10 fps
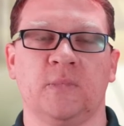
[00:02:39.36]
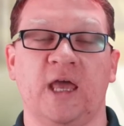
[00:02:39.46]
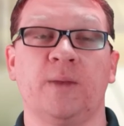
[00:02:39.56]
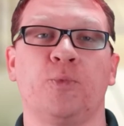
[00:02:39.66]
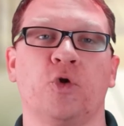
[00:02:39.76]

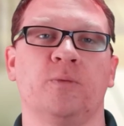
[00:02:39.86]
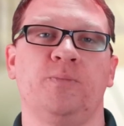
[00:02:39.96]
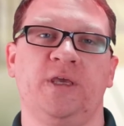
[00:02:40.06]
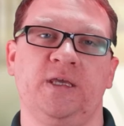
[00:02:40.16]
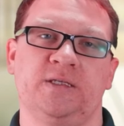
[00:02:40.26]
An important
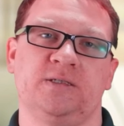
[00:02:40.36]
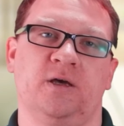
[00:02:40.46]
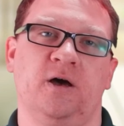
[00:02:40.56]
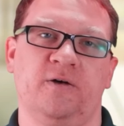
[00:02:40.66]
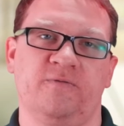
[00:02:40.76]
piece
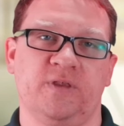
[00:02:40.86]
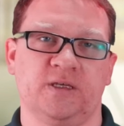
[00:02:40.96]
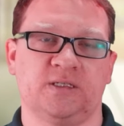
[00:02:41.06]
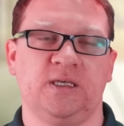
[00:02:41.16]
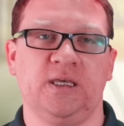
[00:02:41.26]
of
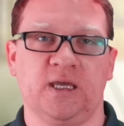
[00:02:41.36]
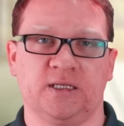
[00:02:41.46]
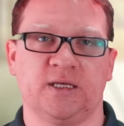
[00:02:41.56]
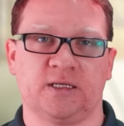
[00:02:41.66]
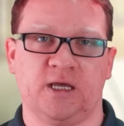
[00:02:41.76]
this
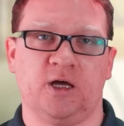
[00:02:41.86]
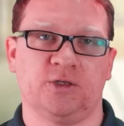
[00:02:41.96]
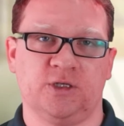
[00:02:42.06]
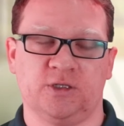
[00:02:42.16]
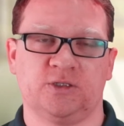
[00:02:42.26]
keying
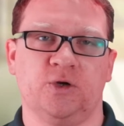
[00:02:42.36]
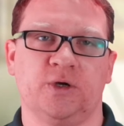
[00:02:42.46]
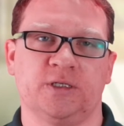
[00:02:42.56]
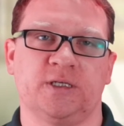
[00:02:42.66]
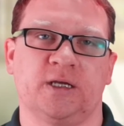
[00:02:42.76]
technology, this
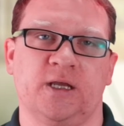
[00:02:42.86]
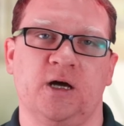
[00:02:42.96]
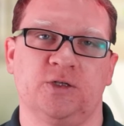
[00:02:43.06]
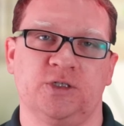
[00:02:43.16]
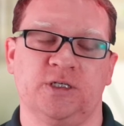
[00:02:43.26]
token
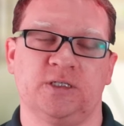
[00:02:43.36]
technology,